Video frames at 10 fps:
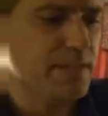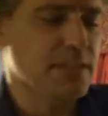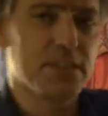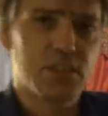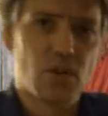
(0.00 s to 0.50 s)

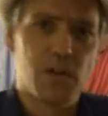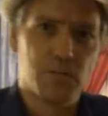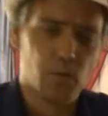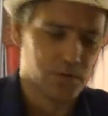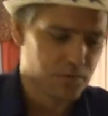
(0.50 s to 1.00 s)
basic
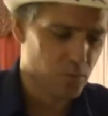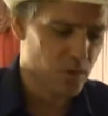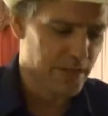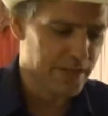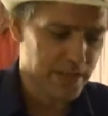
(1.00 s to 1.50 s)
starting point for
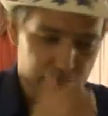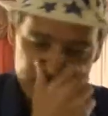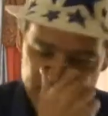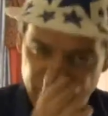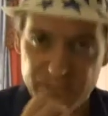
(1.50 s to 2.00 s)
one-handed
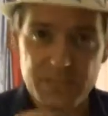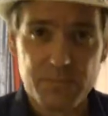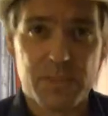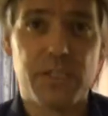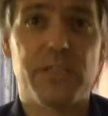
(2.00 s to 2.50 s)
cuts. Now
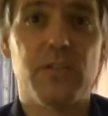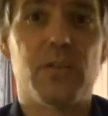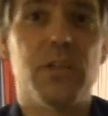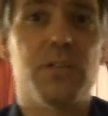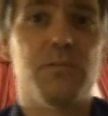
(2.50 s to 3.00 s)
this
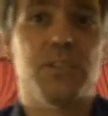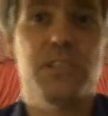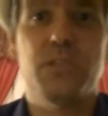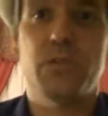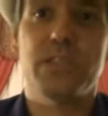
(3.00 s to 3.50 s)
particular
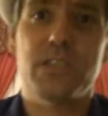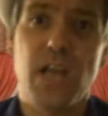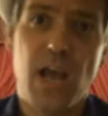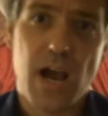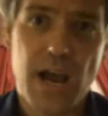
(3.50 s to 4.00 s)
sequence
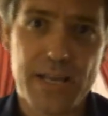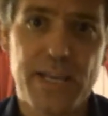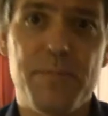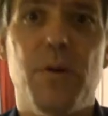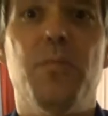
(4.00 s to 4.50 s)
I
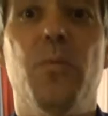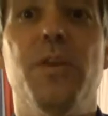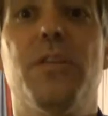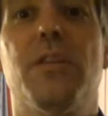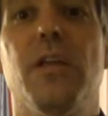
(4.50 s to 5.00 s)
came up
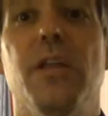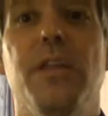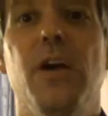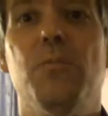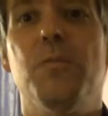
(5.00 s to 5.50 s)
with
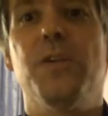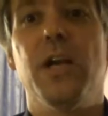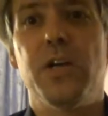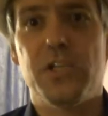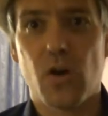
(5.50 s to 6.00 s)
the help of
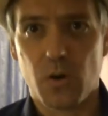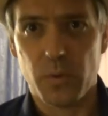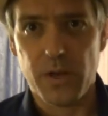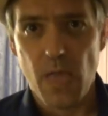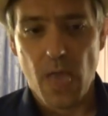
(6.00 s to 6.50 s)
Gary
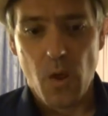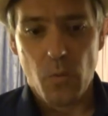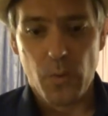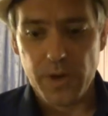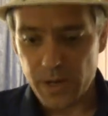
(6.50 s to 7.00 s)
Darwin.
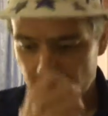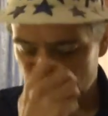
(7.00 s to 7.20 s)
When